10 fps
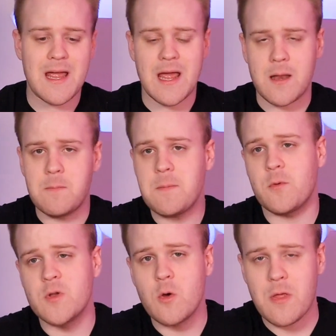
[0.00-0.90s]
And
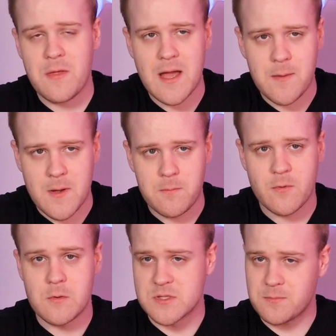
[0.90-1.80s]
people know that the iPad
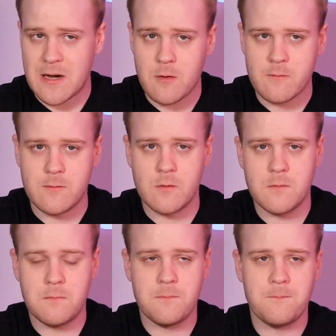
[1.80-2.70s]
Pros are powerful.
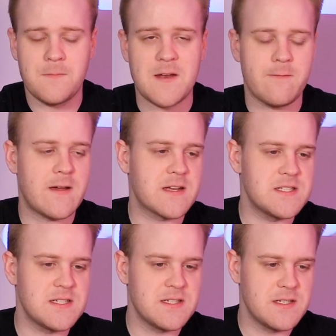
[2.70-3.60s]
In fact,
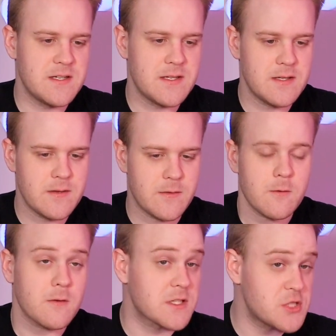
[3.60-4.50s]

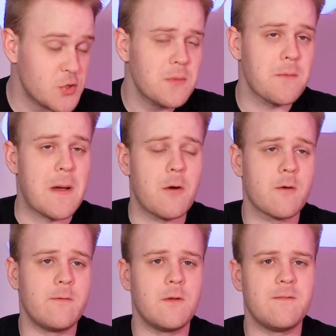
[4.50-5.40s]
they're extremely
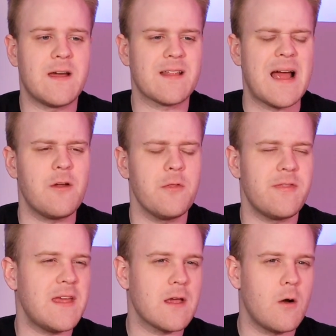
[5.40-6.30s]
powerful. In fact, I don't think